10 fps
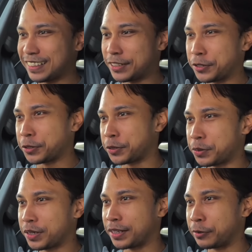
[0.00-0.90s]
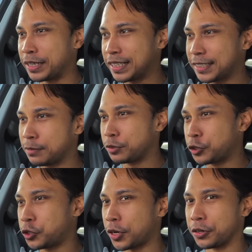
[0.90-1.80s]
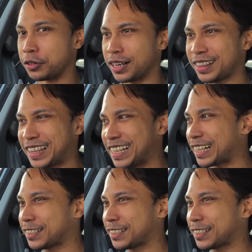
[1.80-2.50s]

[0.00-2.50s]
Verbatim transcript: although there is some judder, and I think that's